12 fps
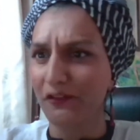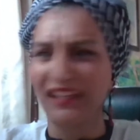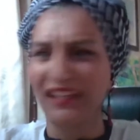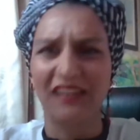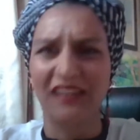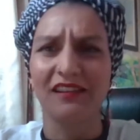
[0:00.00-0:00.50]
for
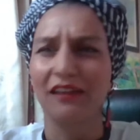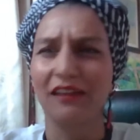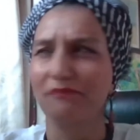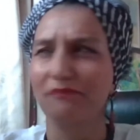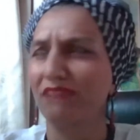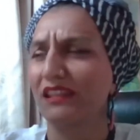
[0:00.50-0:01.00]
like a,
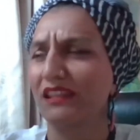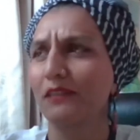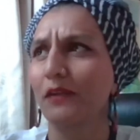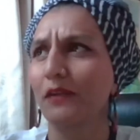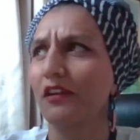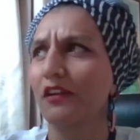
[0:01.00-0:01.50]
I think
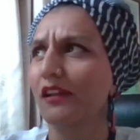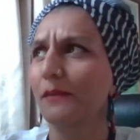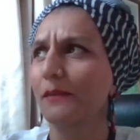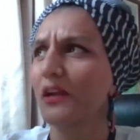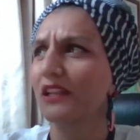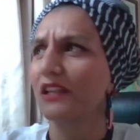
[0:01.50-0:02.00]
an
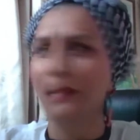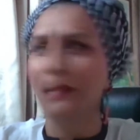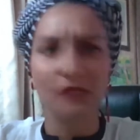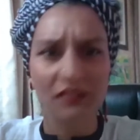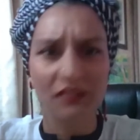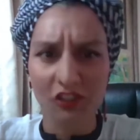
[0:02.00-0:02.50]
American
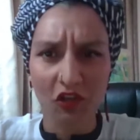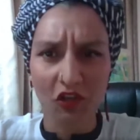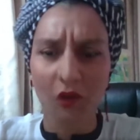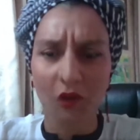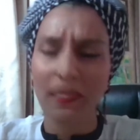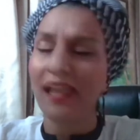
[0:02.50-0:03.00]
NBC
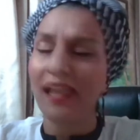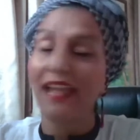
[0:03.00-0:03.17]
show.